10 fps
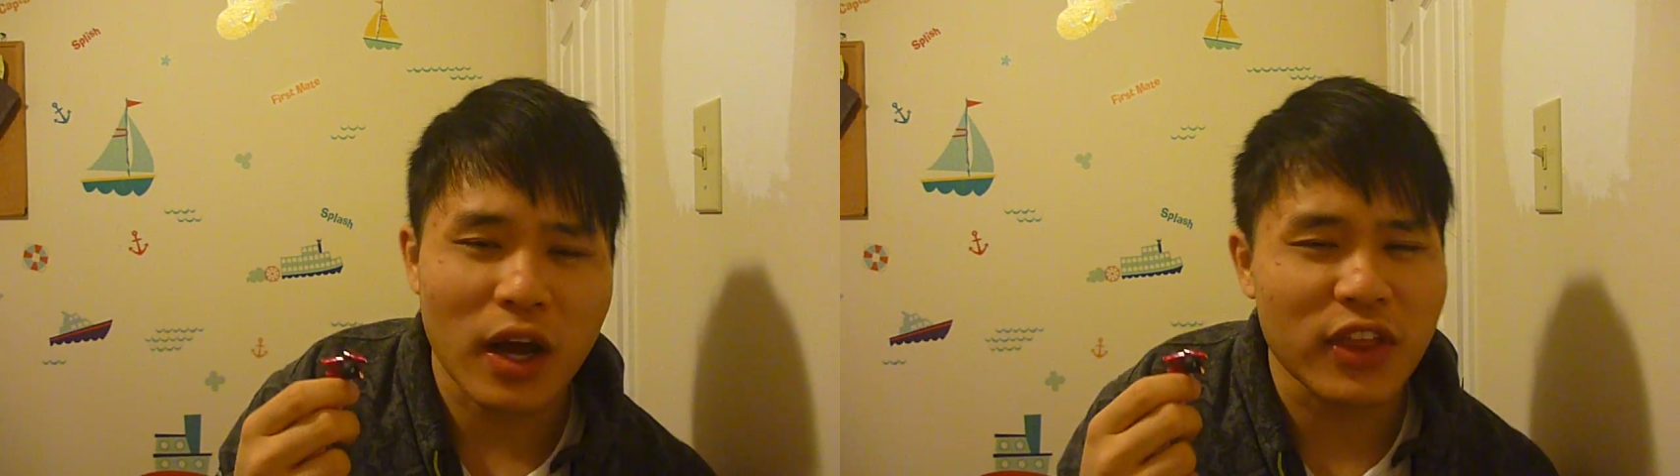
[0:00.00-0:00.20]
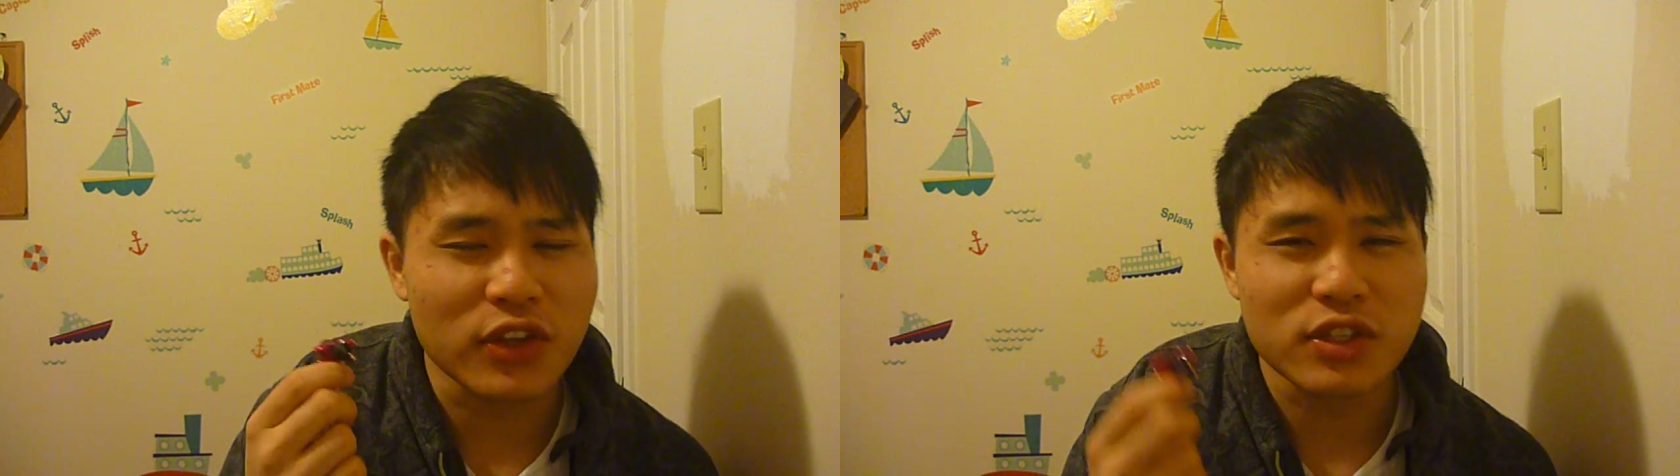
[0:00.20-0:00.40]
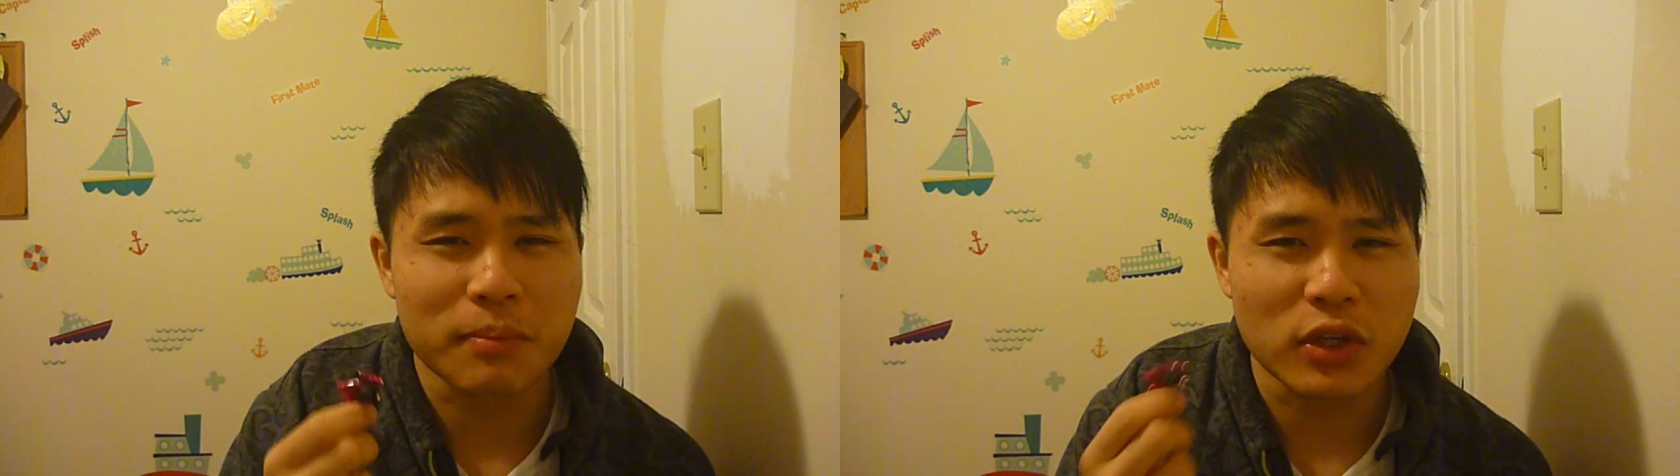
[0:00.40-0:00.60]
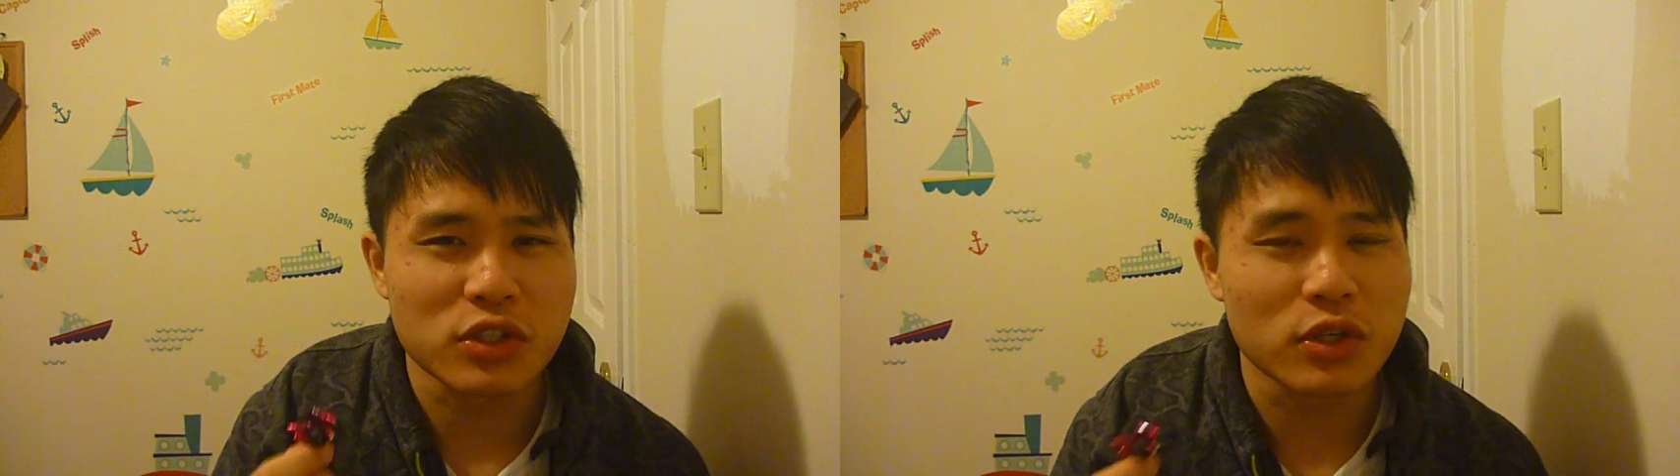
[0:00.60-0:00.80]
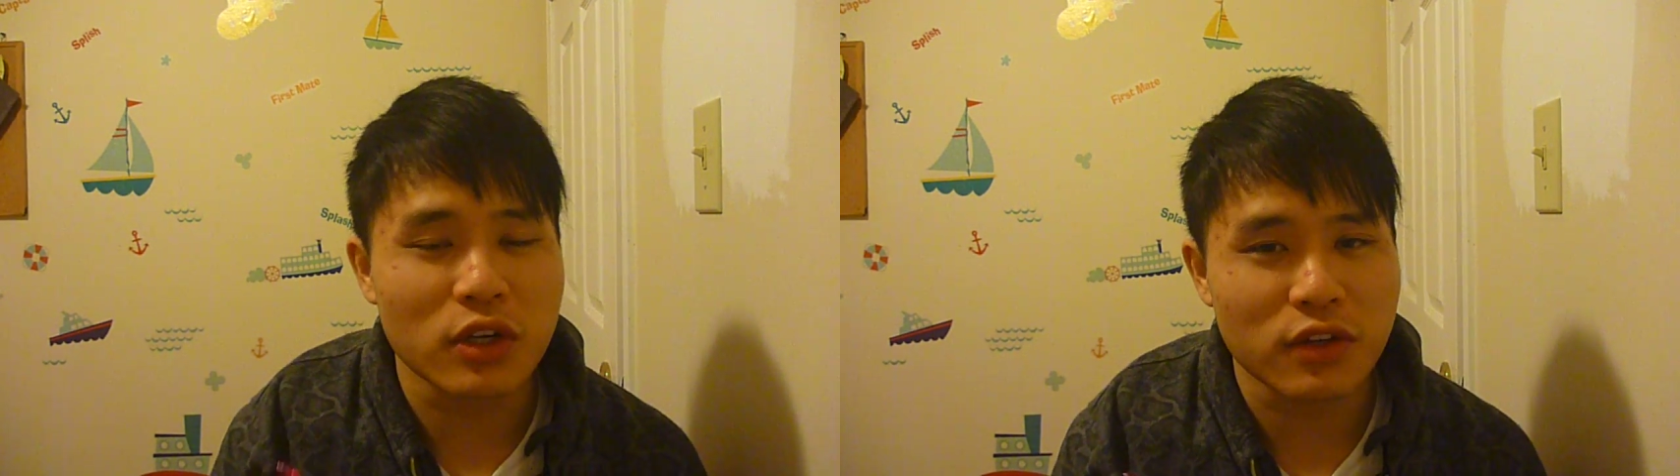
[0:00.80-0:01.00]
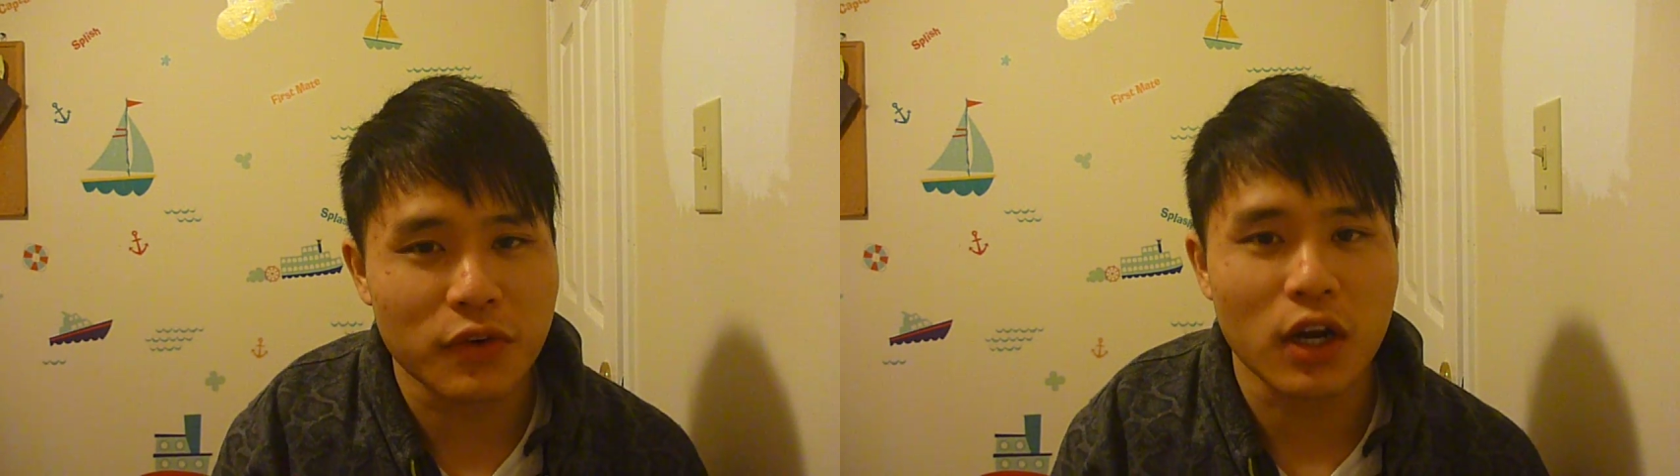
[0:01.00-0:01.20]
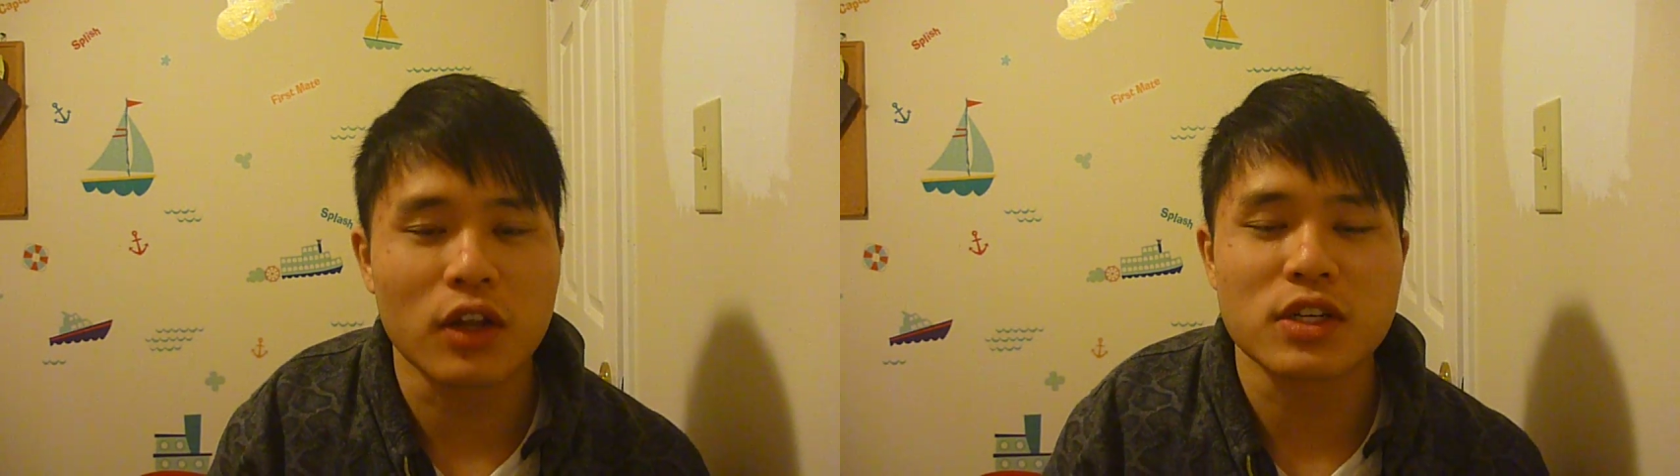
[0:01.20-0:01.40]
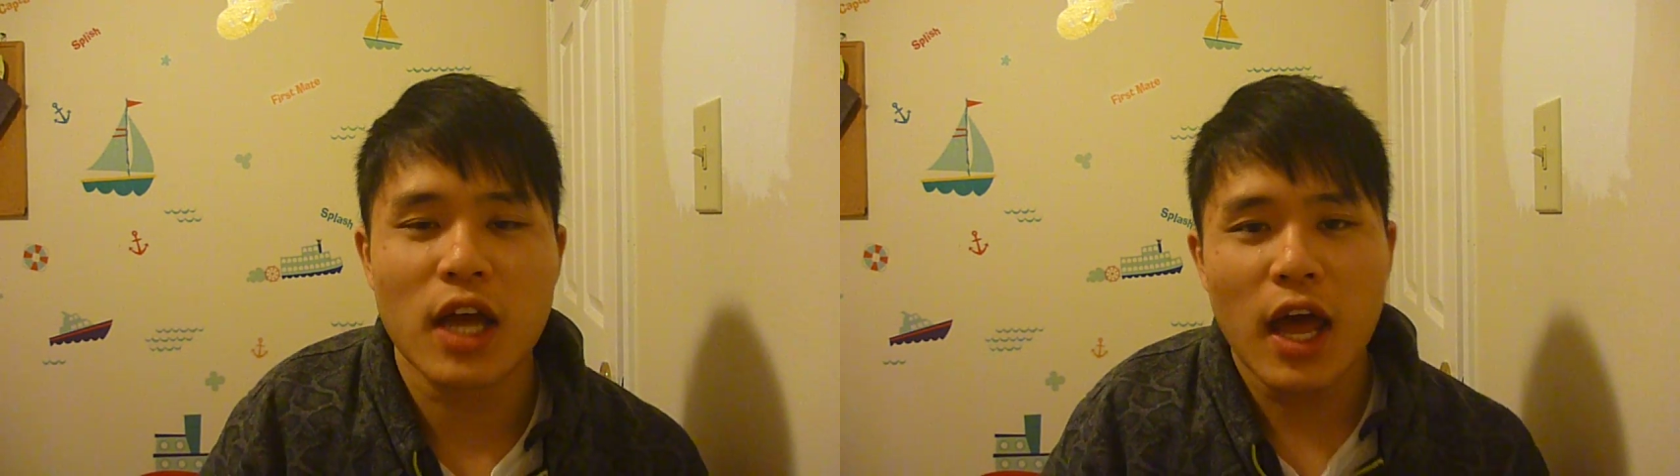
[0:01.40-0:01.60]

I think there's a multitude of different colors.